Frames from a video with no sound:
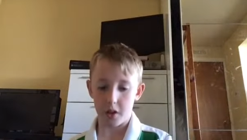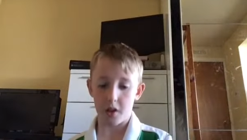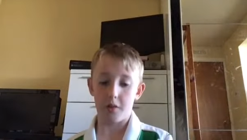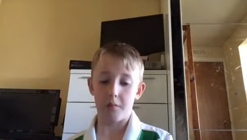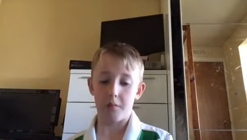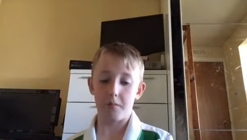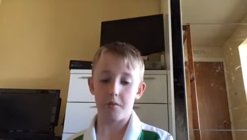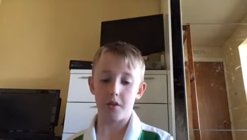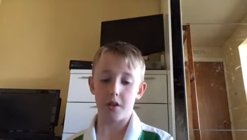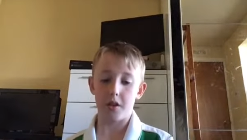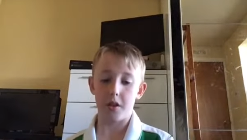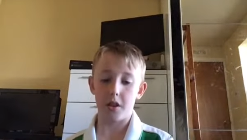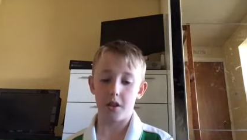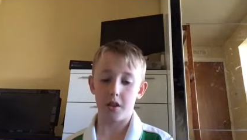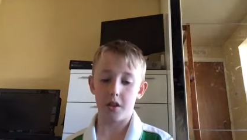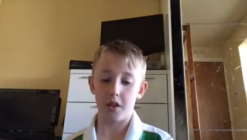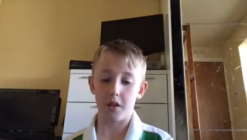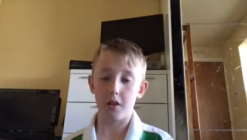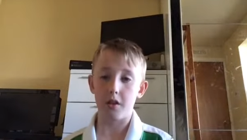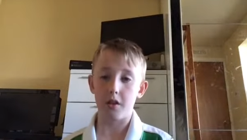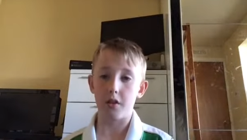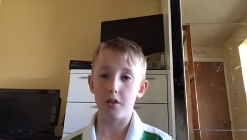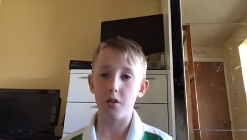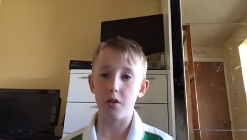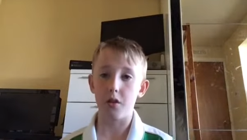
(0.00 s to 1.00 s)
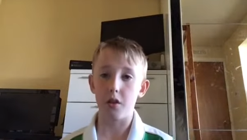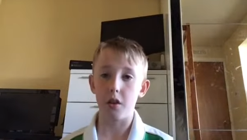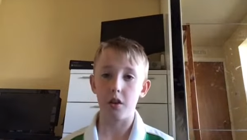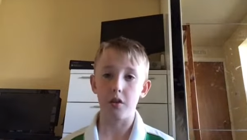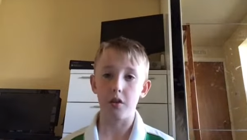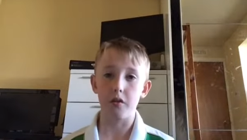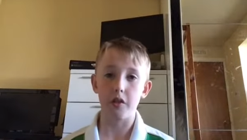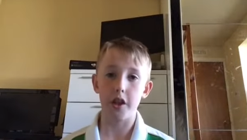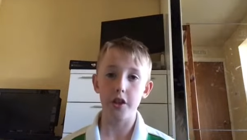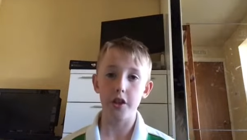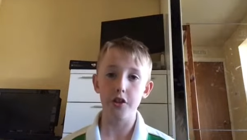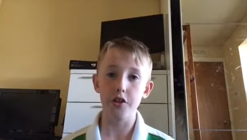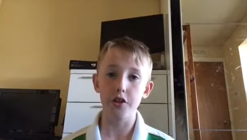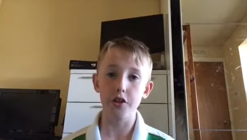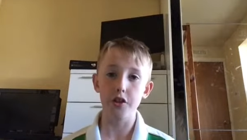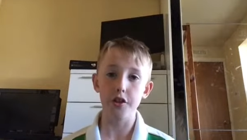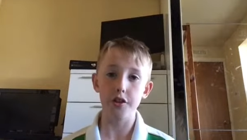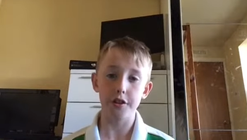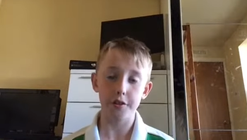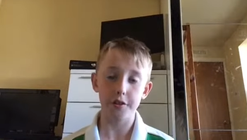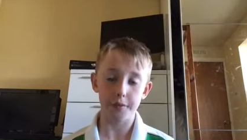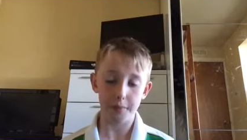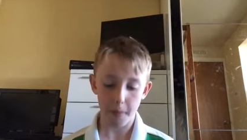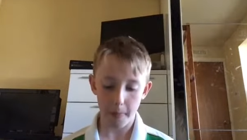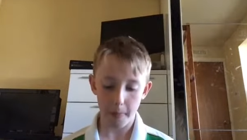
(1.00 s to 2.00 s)
I'm um, seeing 2 0
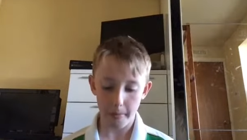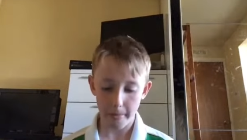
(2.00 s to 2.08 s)
Rangers.